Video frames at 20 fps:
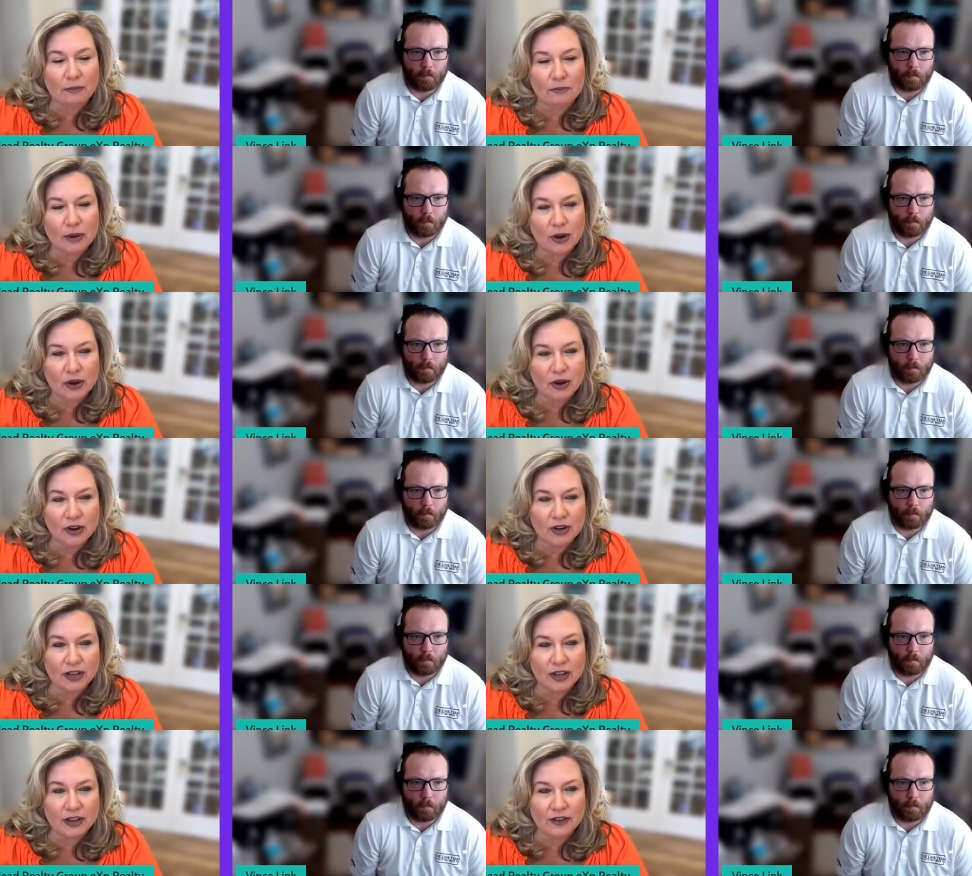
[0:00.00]

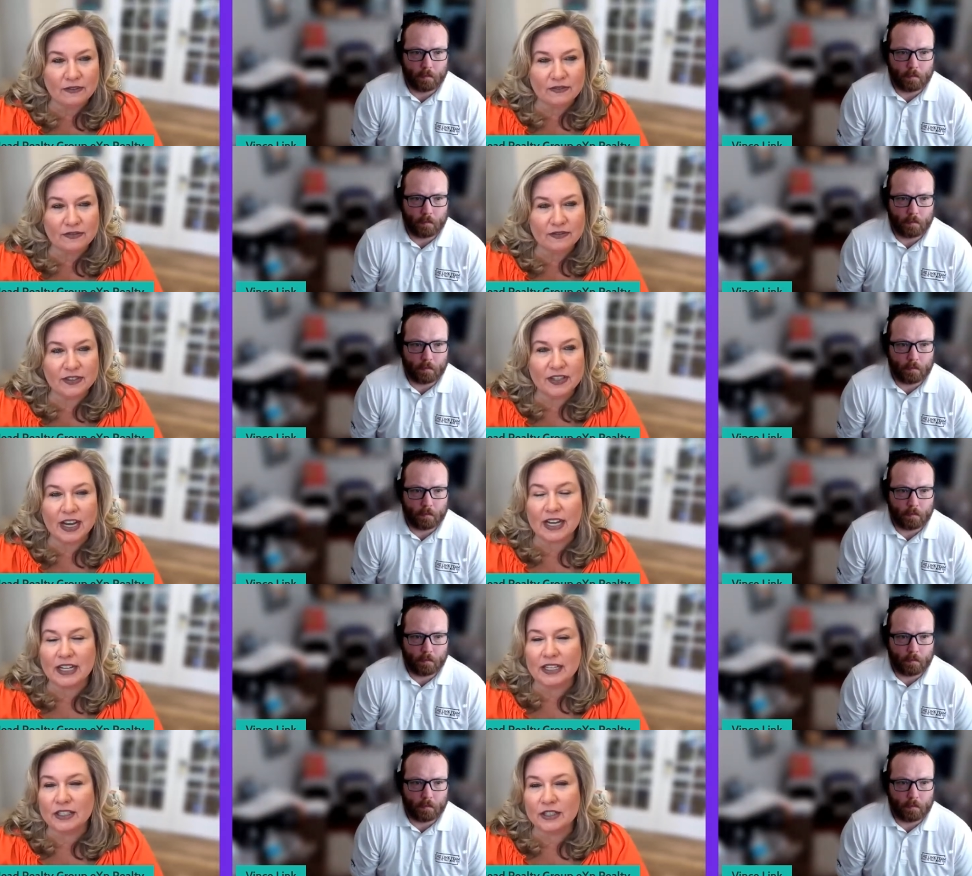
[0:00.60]
Speaker 1: part of
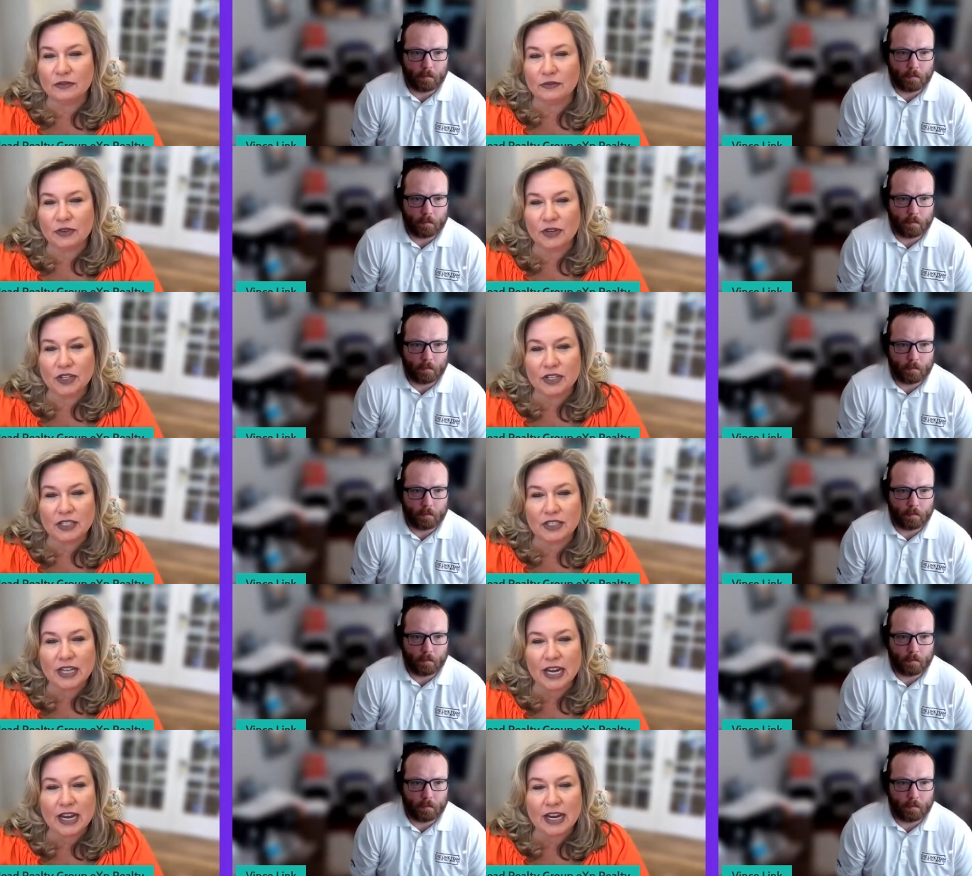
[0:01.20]
Titans Real
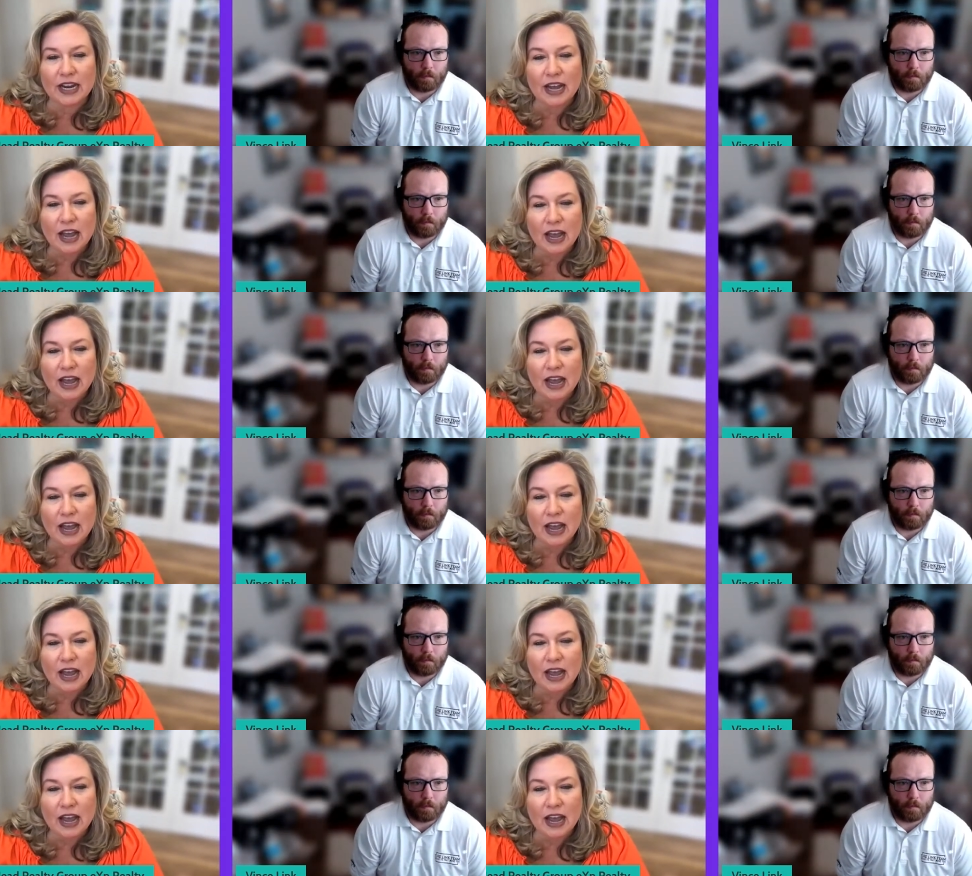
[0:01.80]
Estate.